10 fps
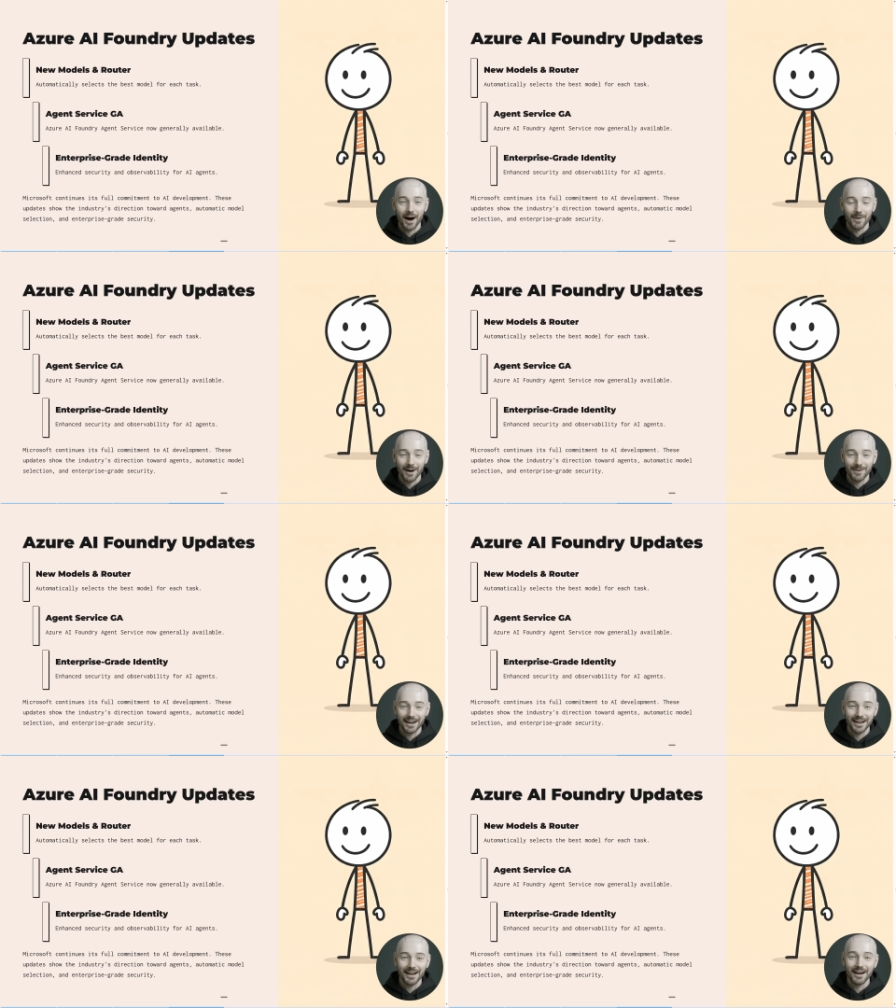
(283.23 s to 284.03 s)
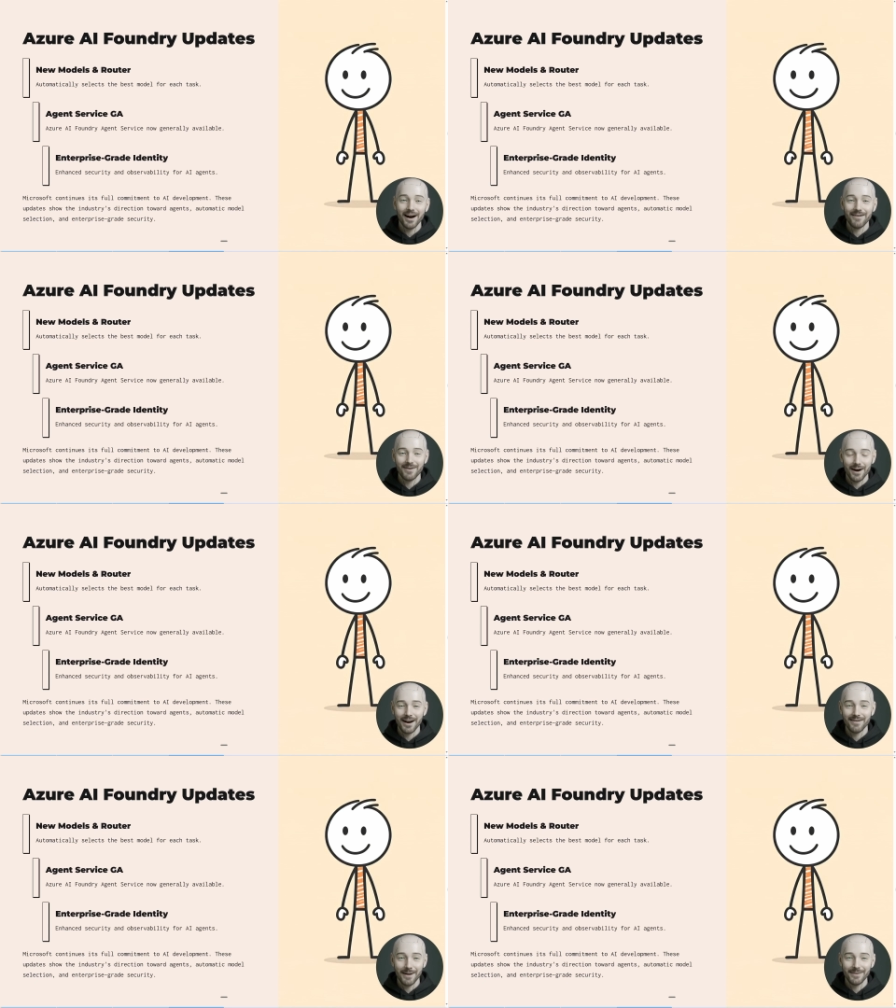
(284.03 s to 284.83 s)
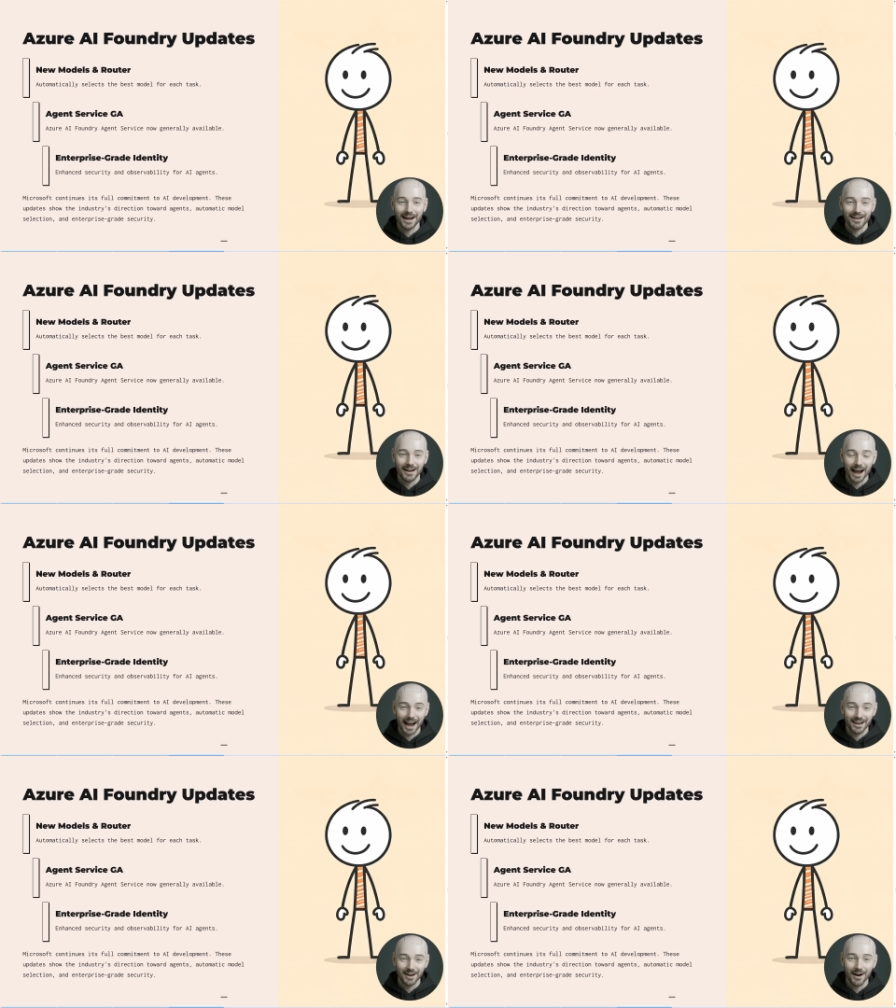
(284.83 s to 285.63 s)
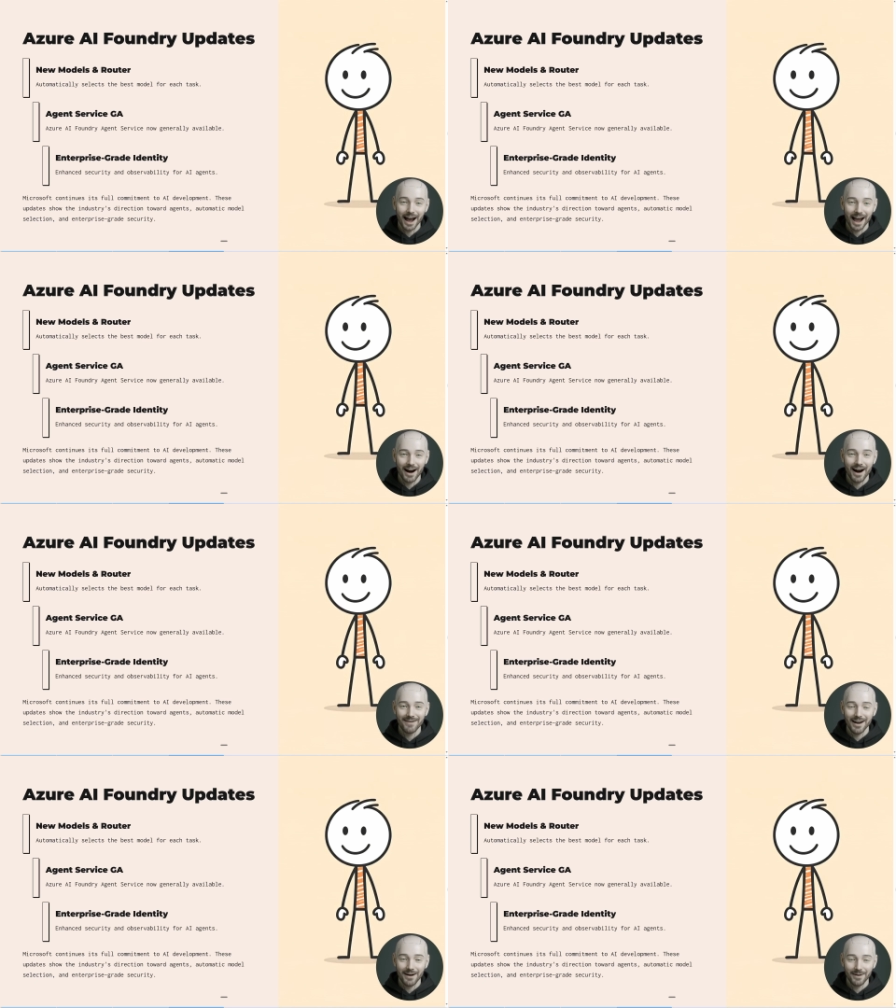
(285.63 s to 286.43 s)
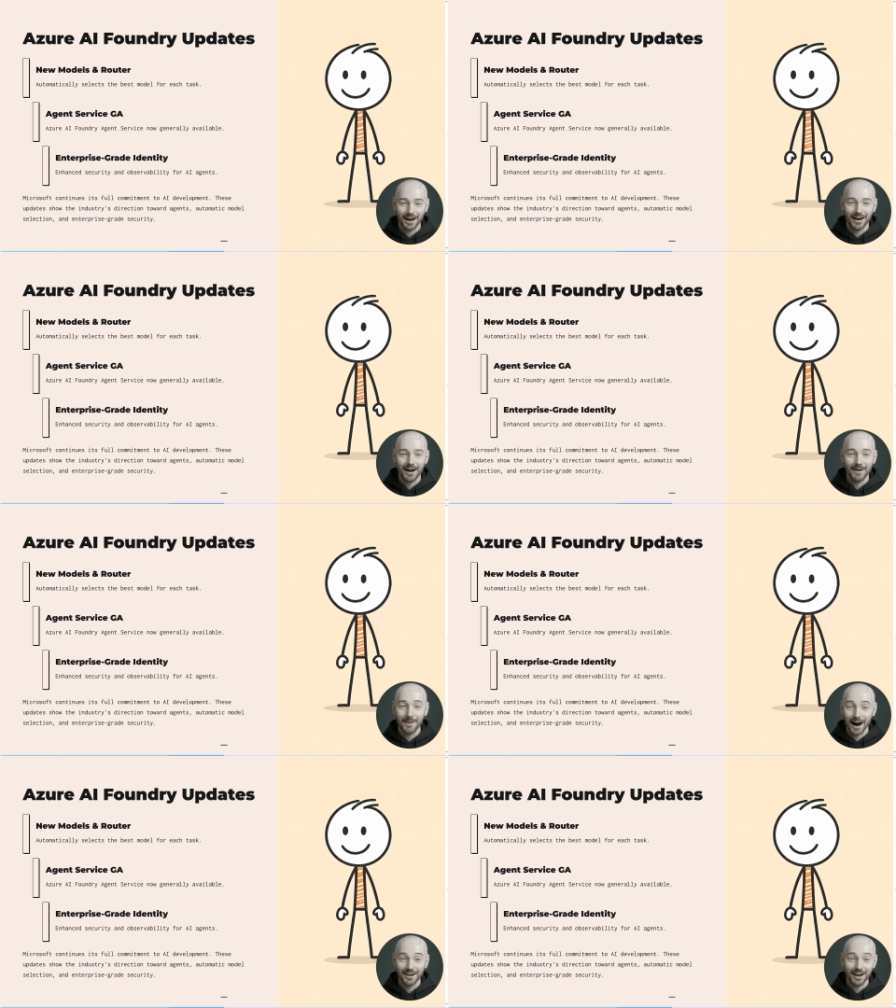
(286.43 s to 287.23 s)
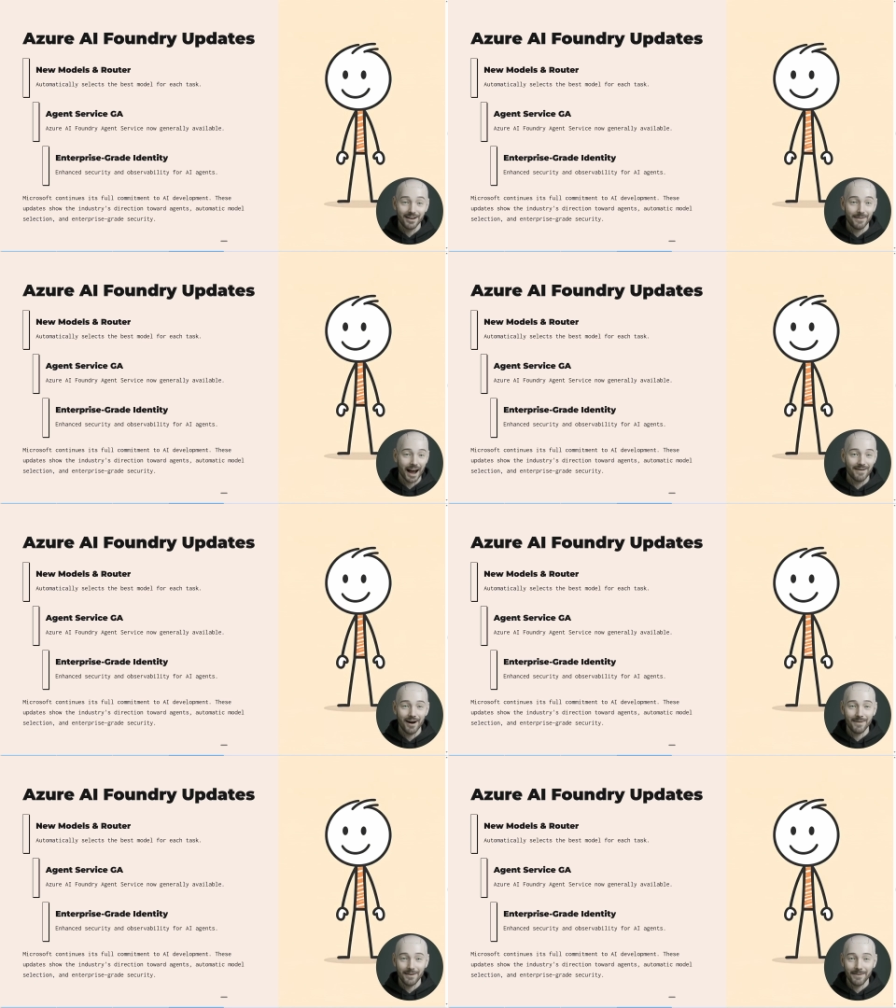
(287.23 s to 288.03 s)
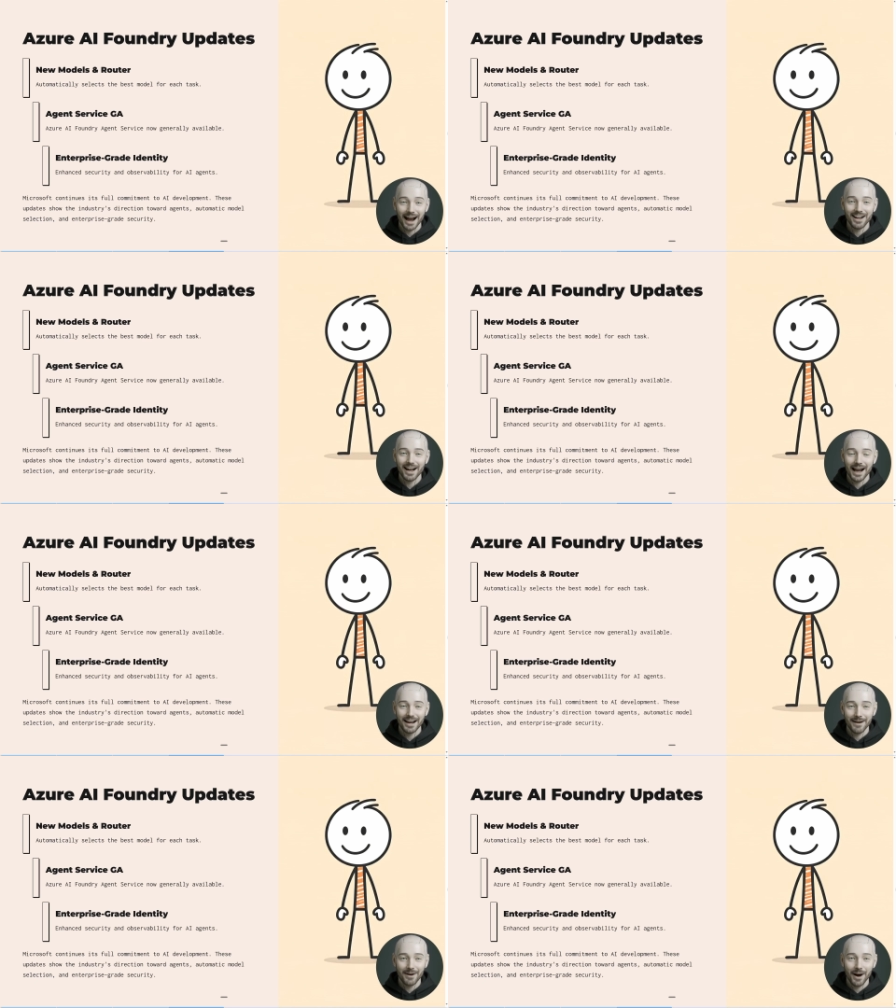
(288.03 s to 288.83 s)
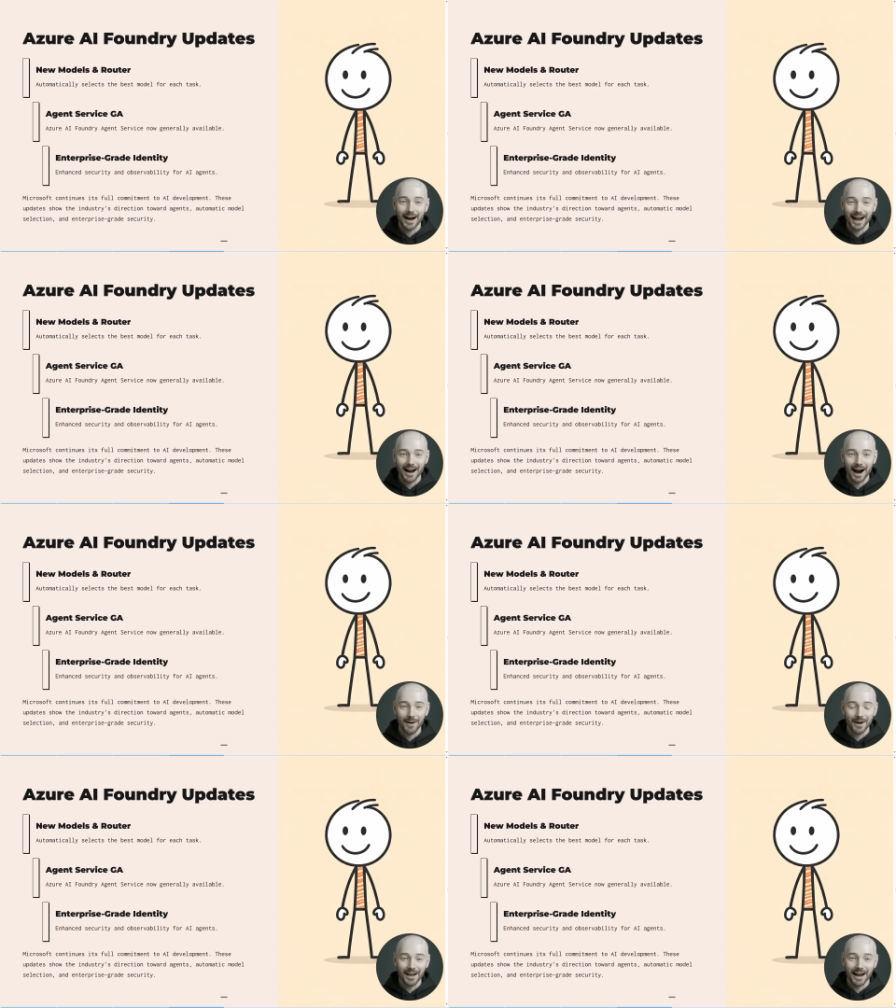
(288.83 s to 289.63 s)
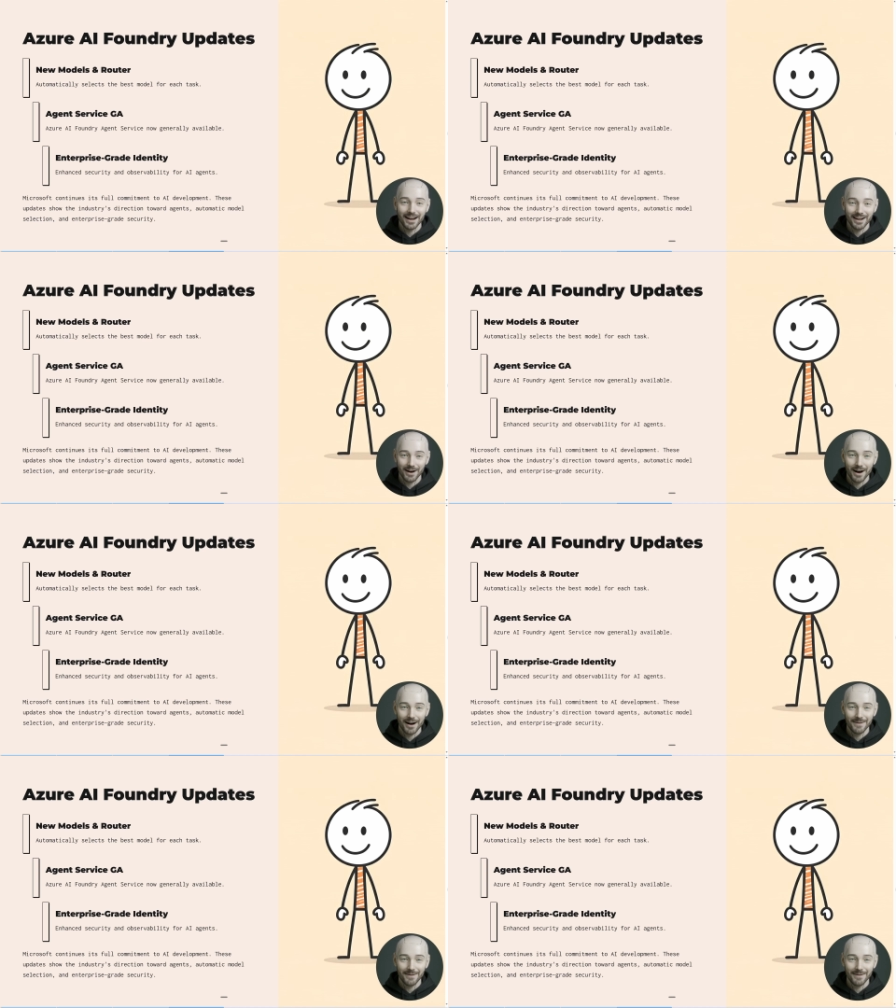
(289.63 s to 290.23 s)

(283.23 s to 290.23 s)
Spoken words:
We recently got a flurry of updates to Azure AI Foundry, Microsoft's platform for managing and deploying AI within Azure.